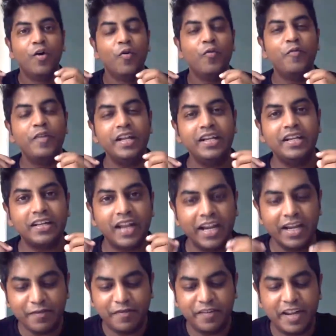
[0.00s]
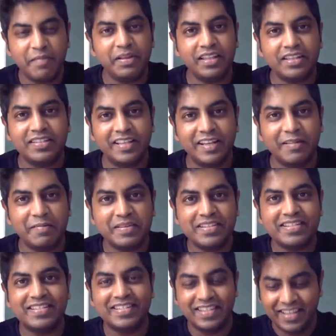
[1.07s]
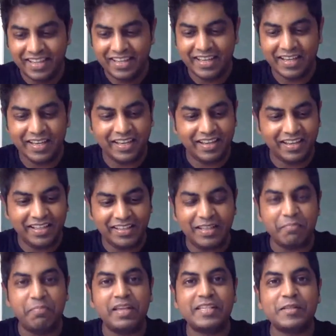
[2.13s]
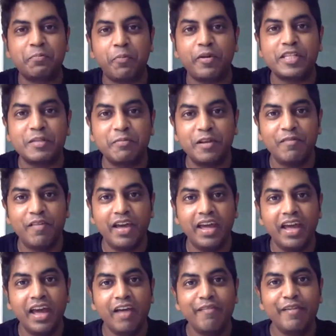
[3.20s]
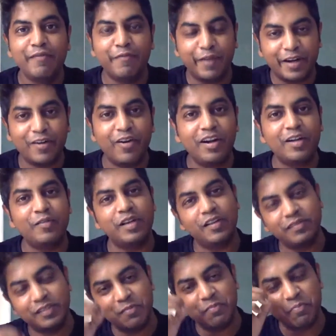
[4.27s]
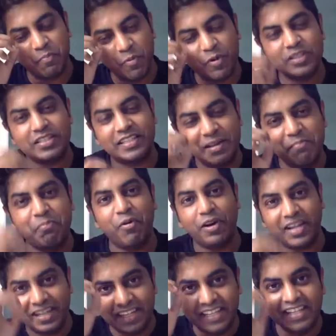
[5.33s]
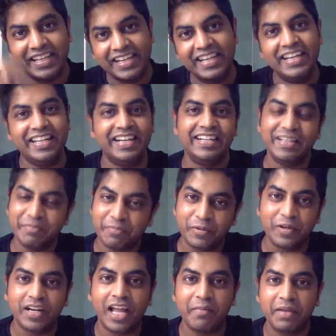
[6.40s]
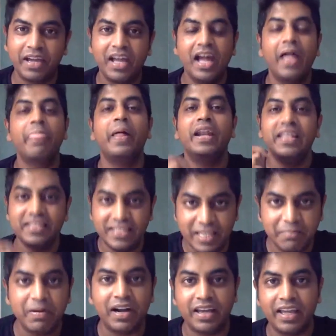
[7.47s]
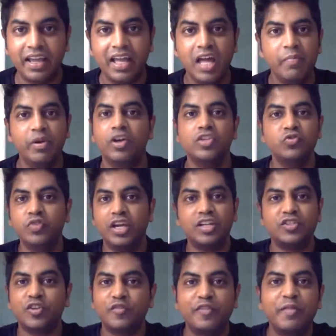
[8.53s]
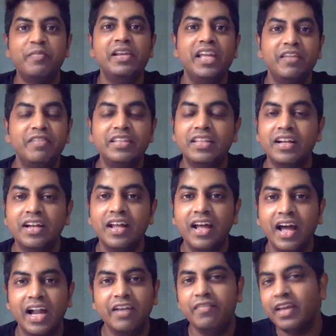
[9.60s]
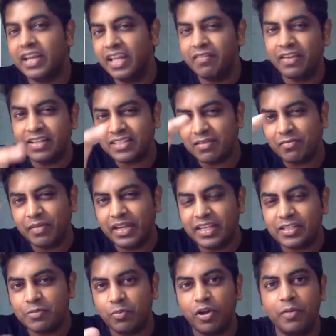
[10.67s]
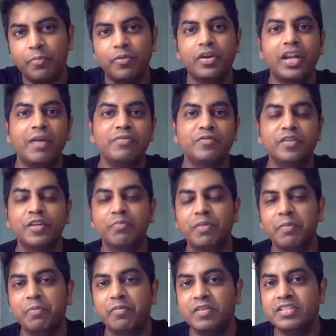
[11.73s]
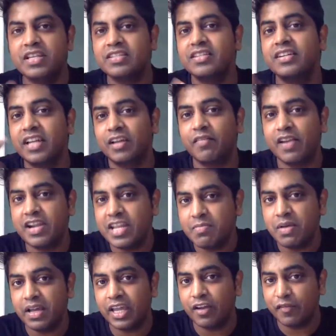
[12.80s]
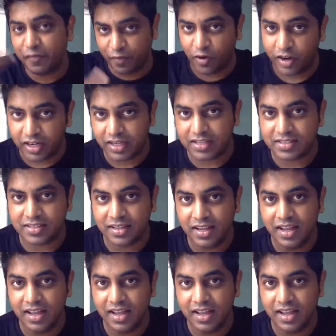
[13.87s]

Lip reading: We tried framing the syllabus in the best possible way. We forgot one of the most important ingredient in programming, that is debugging, because we are so familiar with it, and we are giving some very small programs for you people which doesn't require debugging for us,